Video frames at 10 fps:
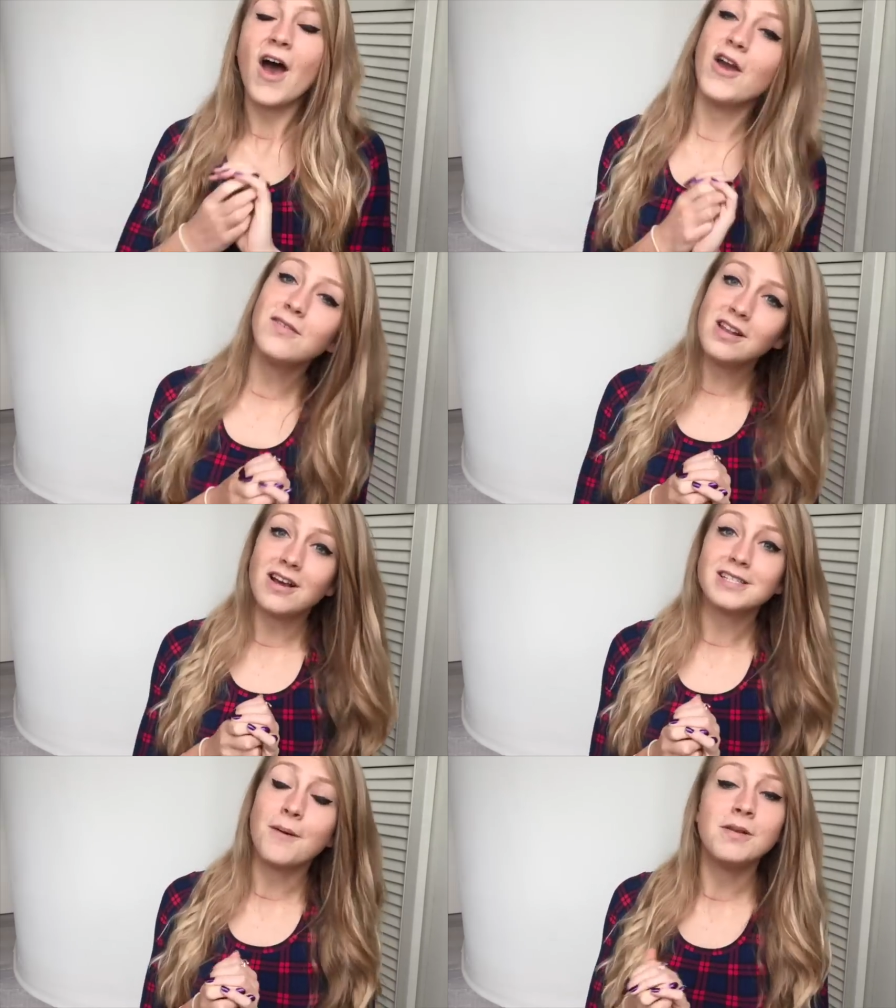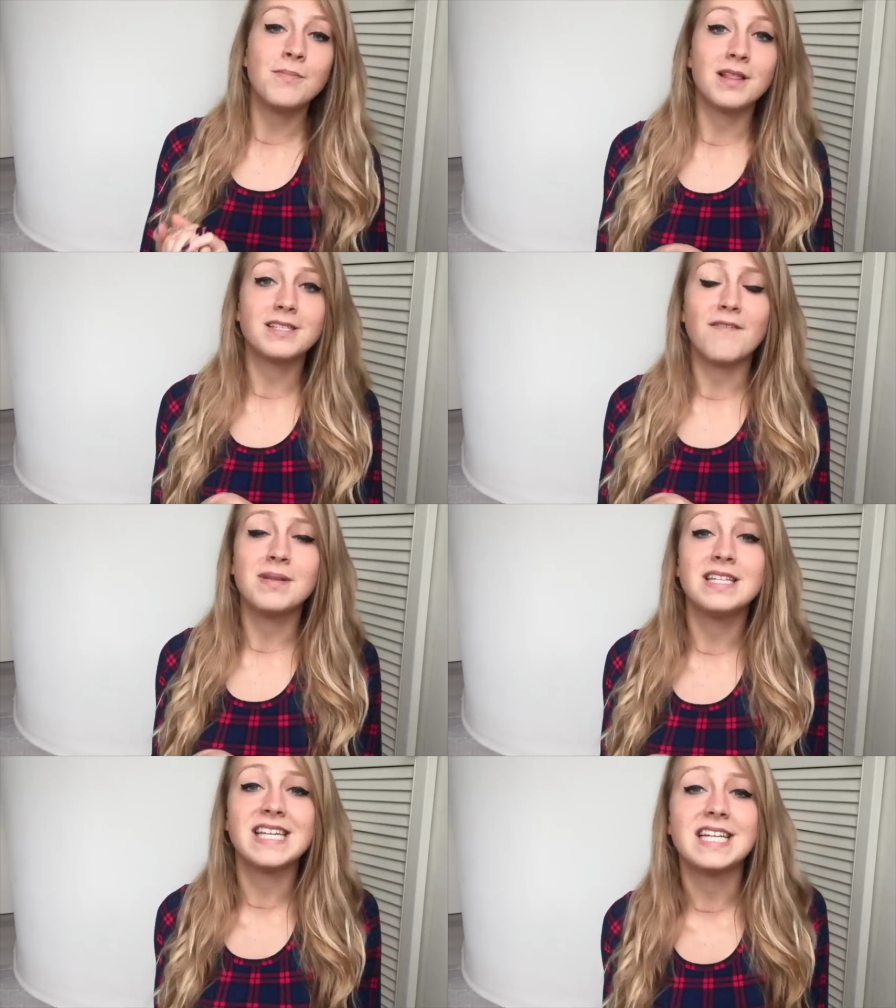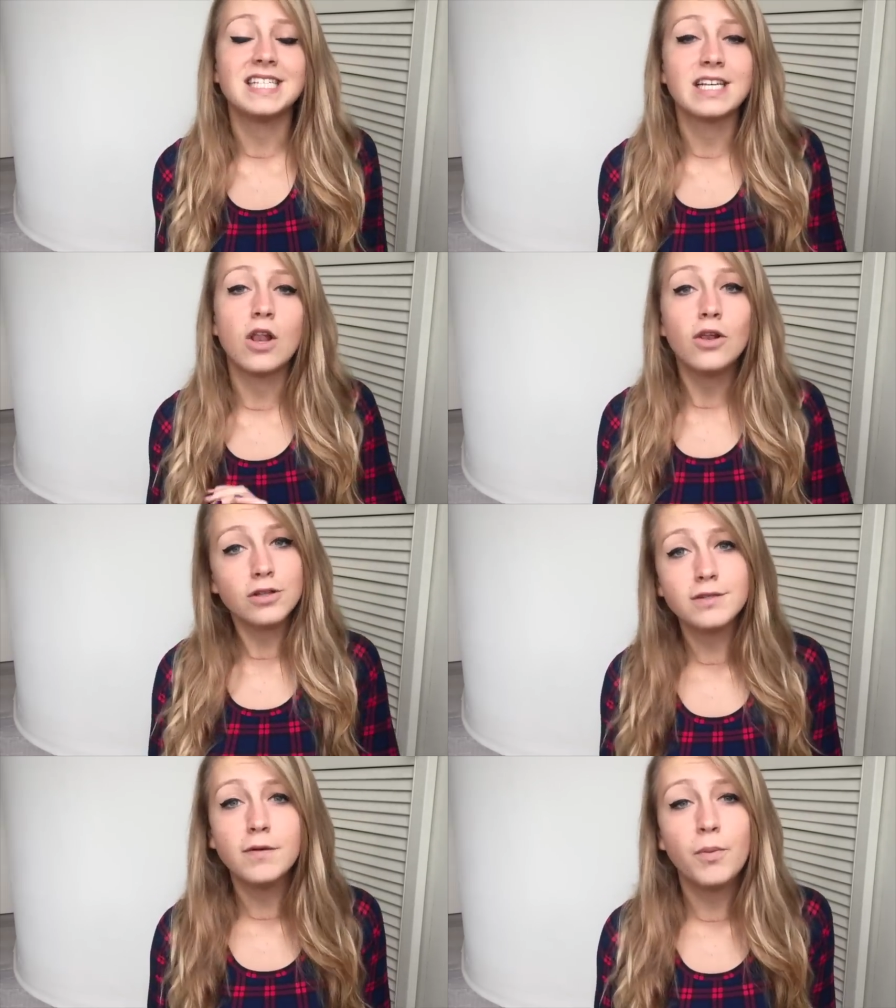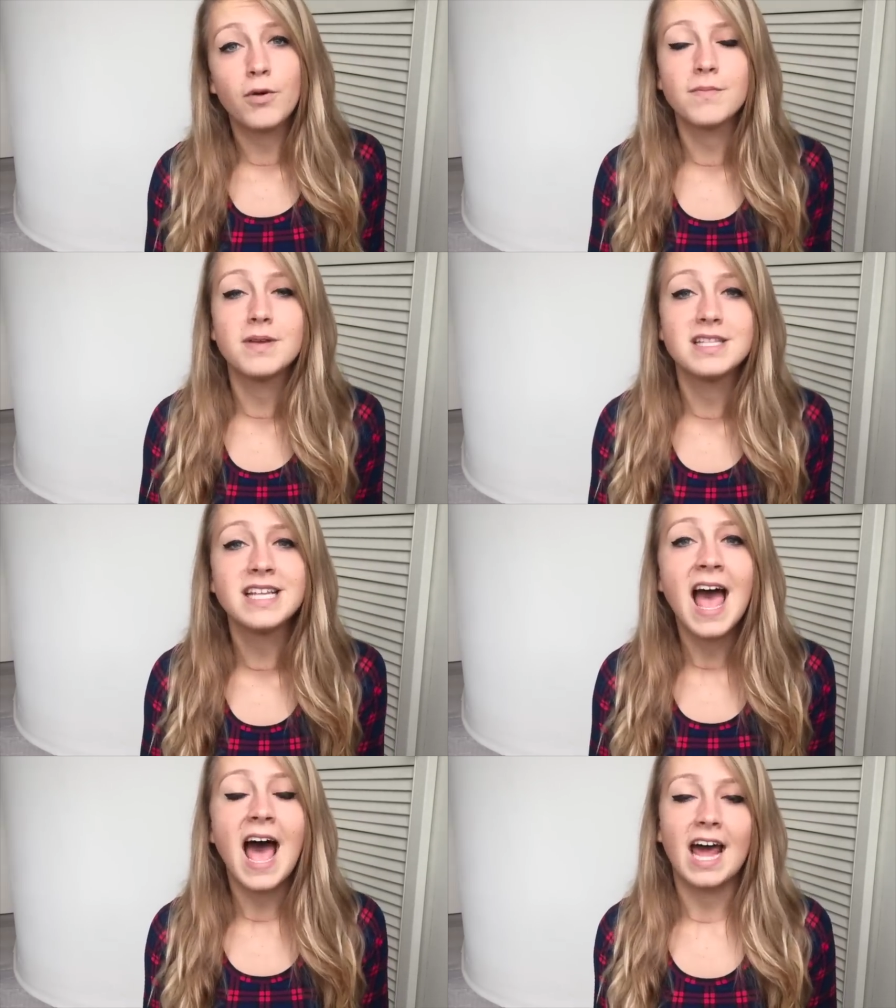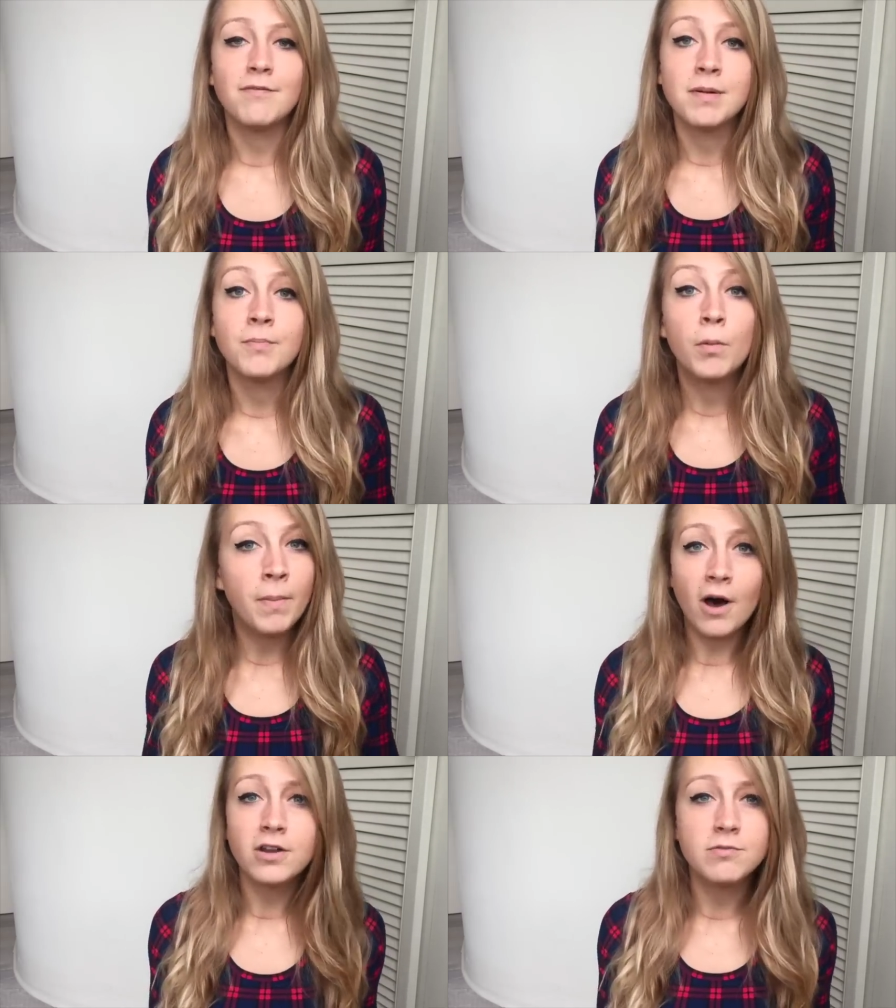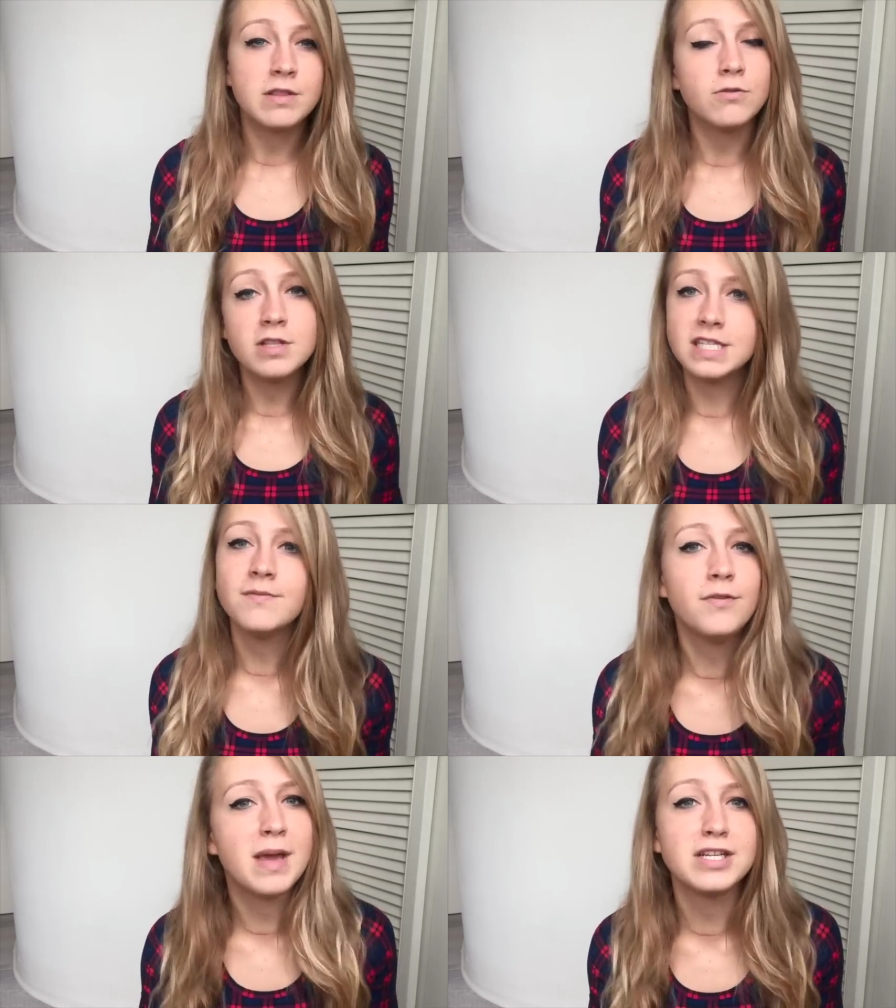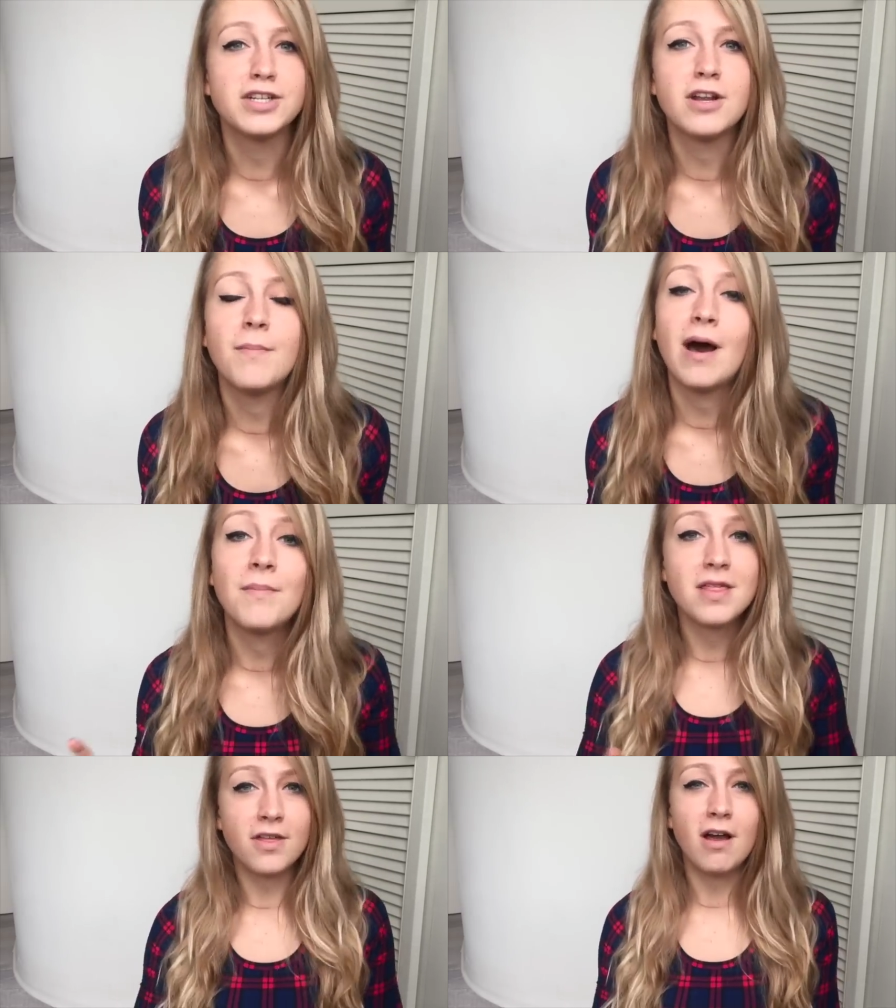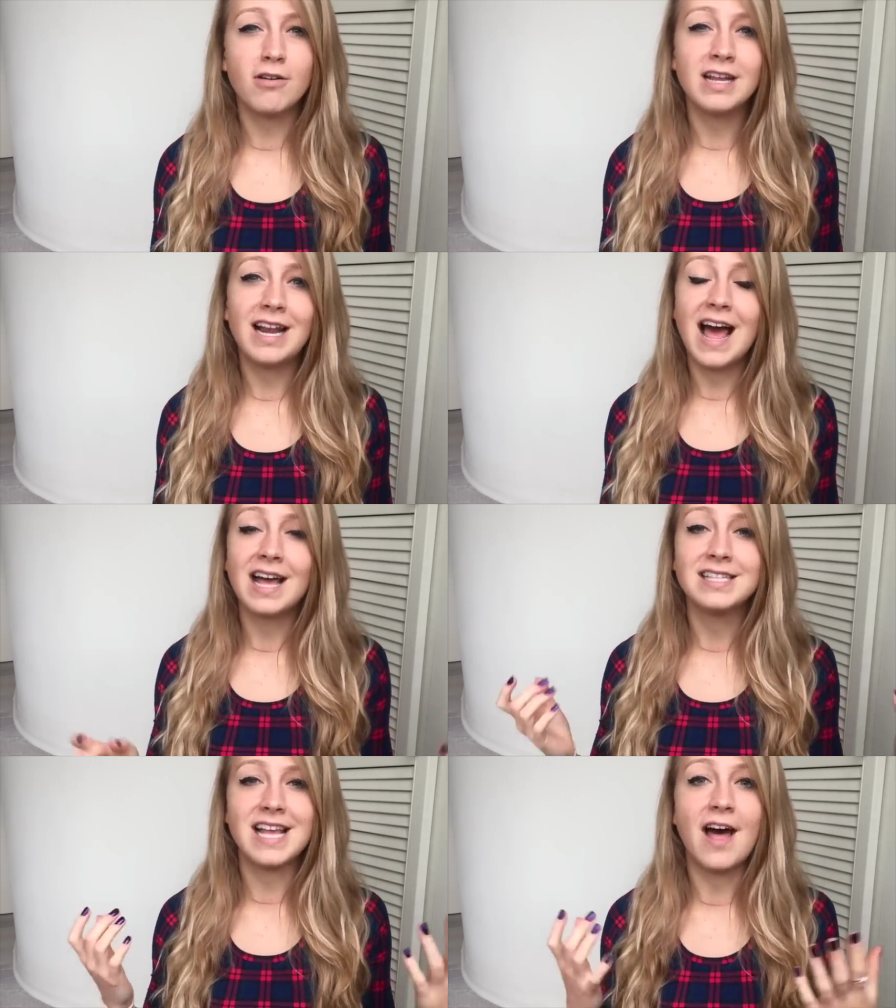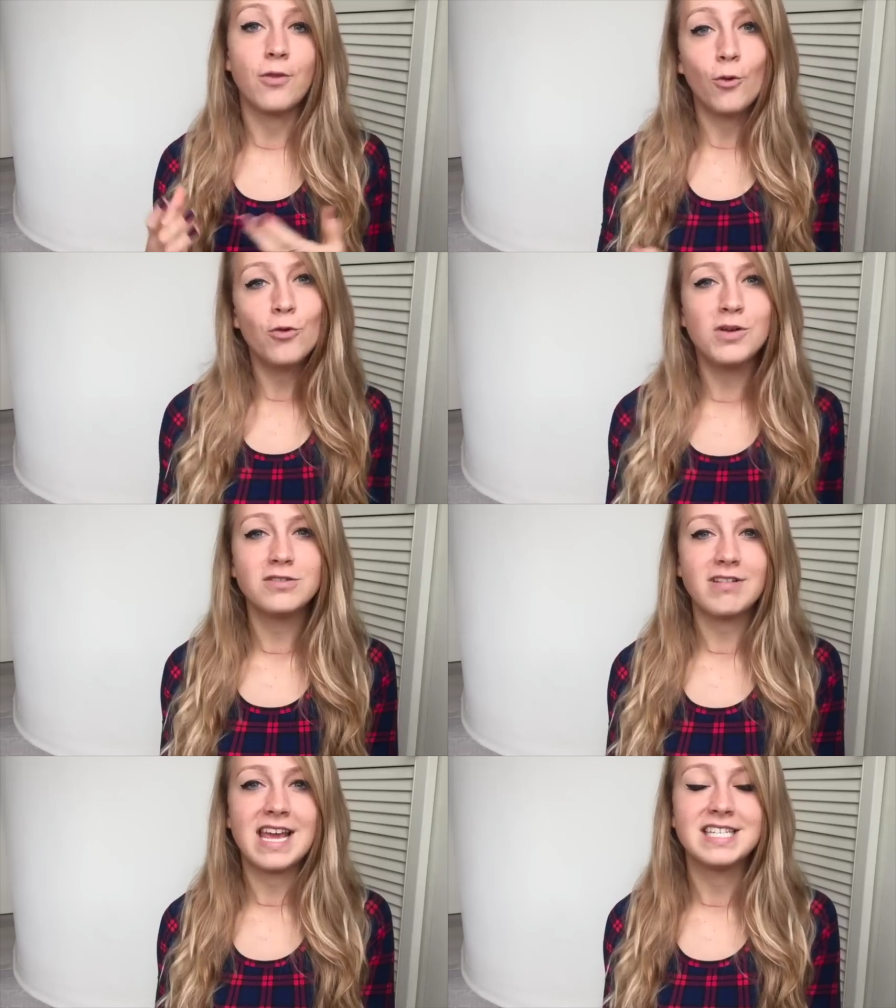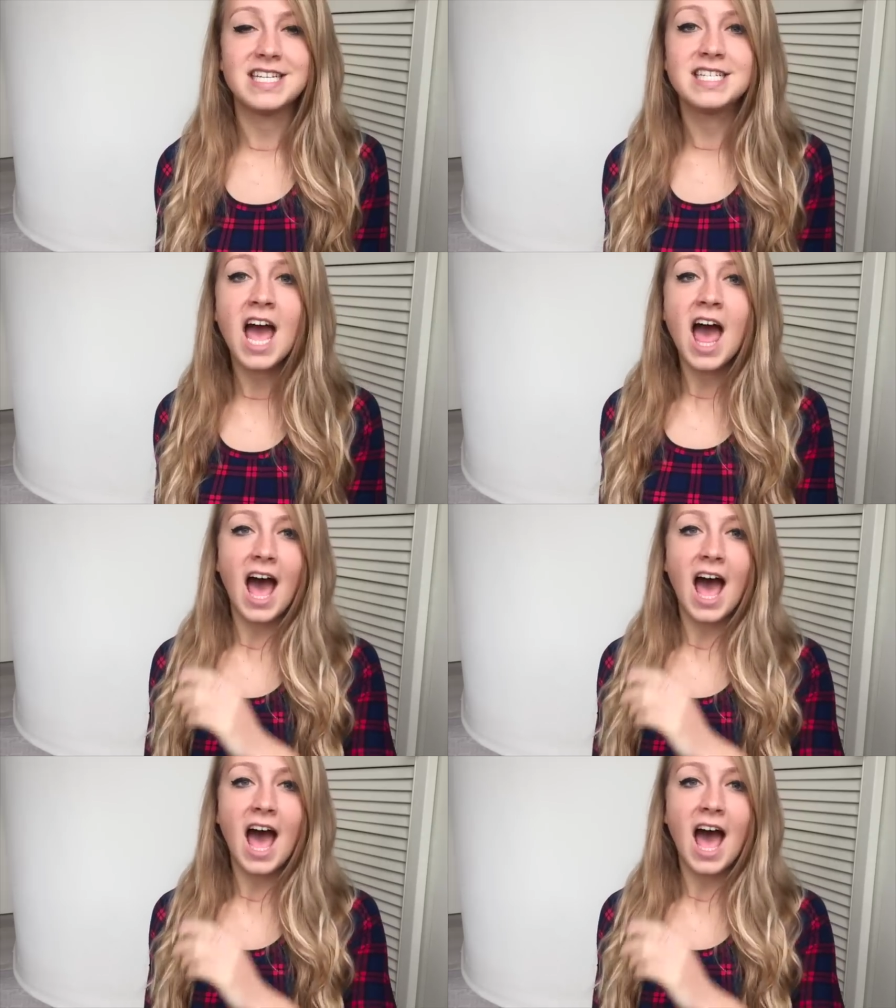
Over the last couple of months, I've been attending lots of appointments and I've been bombarded with all this information about my thyroid glands and the hormones related.